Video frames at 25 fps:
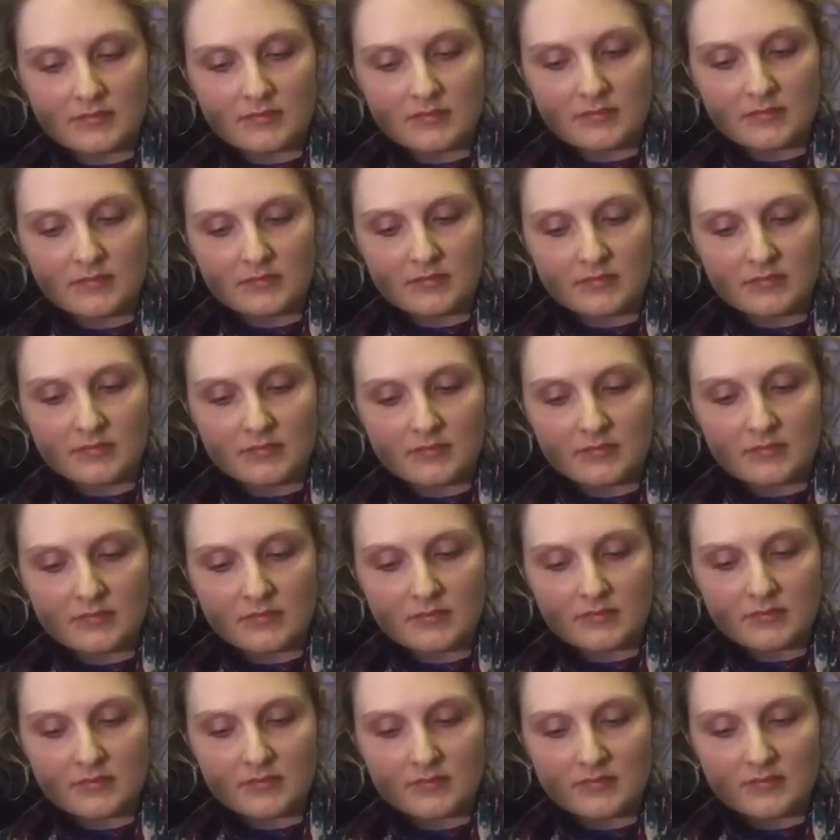
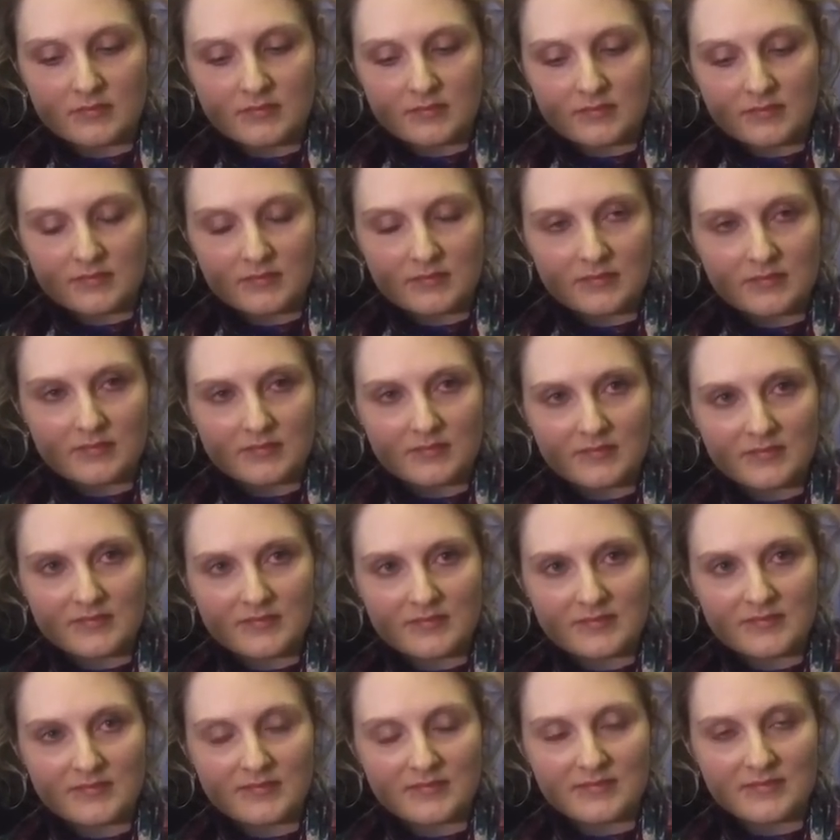
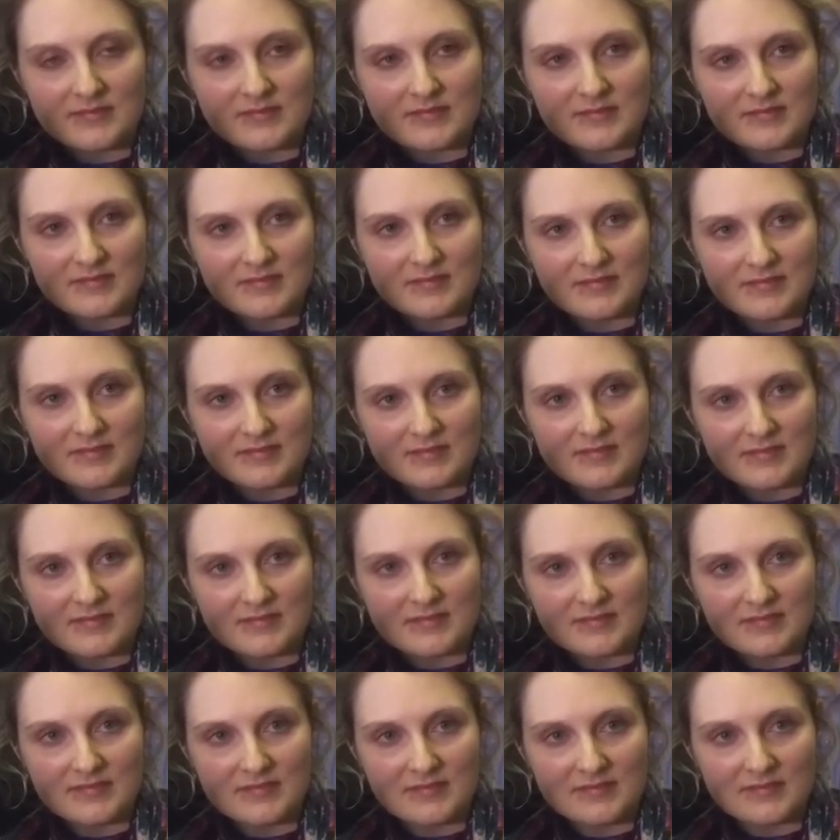
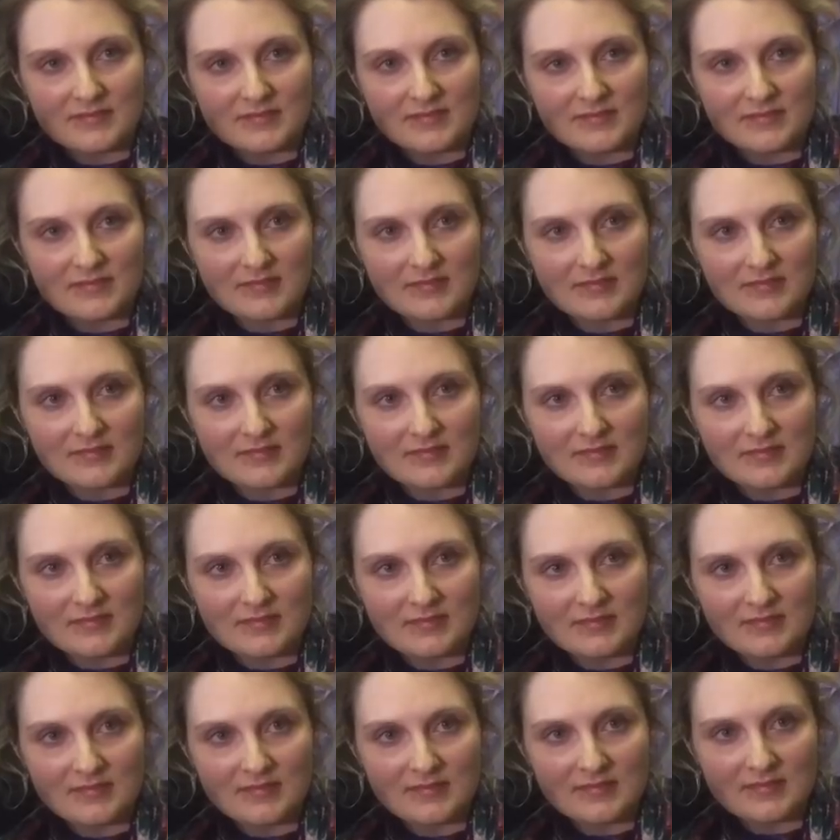
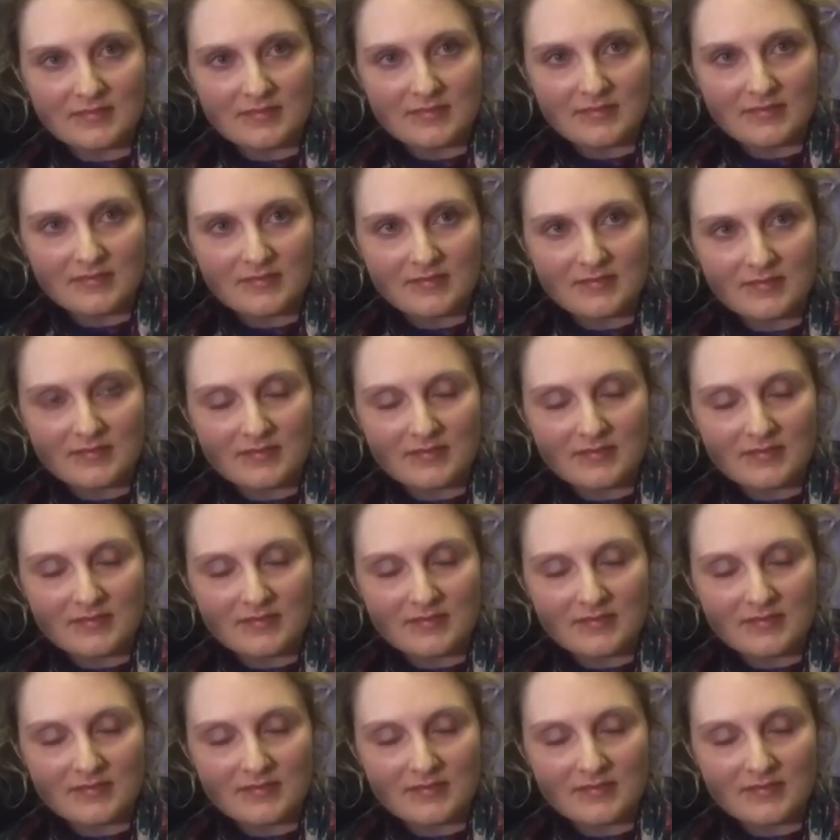[no speech]